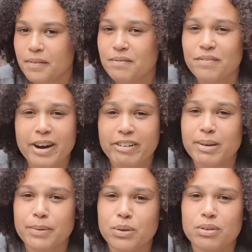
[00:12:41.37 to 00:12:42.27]
very
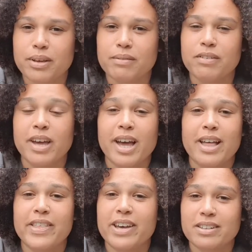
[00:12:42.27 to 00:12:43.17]
abusive,
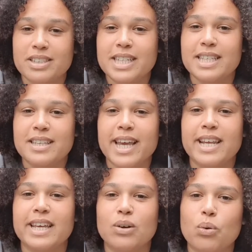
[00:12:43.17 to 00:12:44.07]
and they are
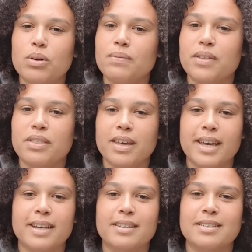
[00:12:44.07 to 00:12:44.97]
detailing all of the
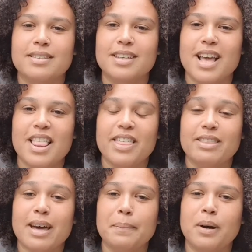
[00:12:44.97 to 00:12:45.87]
things that
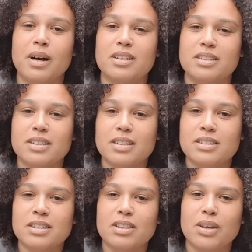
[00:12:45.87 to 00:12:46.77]
that partner does
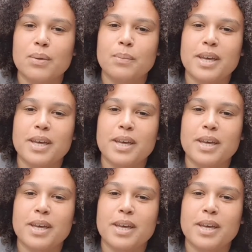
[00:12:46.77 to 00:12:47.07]
to them,